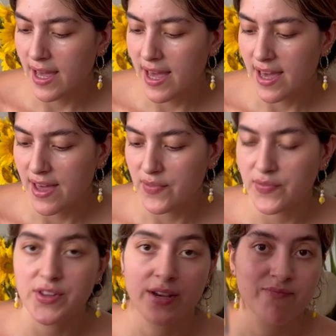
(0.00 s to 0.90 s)

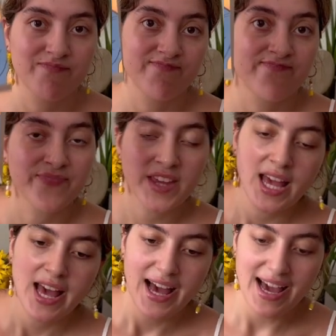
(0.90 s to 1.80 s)
and
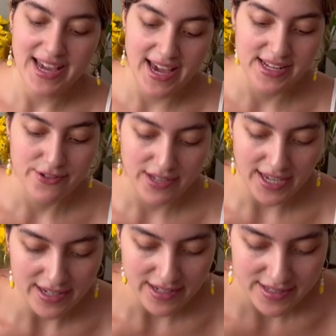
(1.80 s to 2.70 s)
I had to
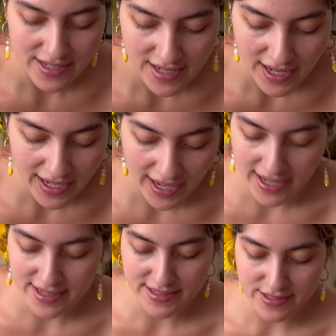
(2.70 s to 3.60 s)
get it.
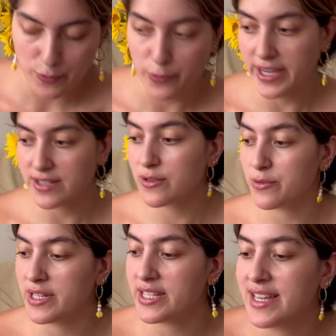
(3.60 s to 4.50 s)
Can't wait to
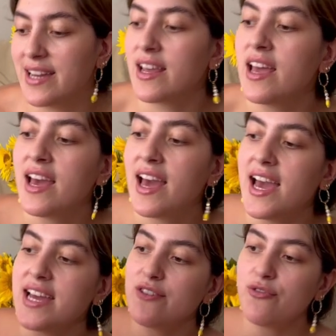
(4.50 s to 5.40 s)
read them.
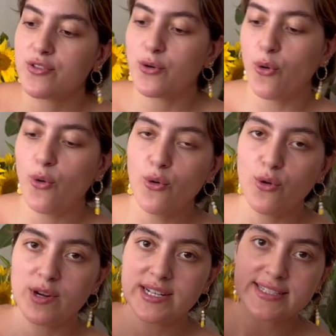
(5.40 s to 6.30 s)
And of
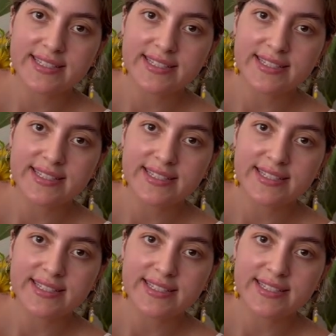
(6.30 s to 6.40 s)
course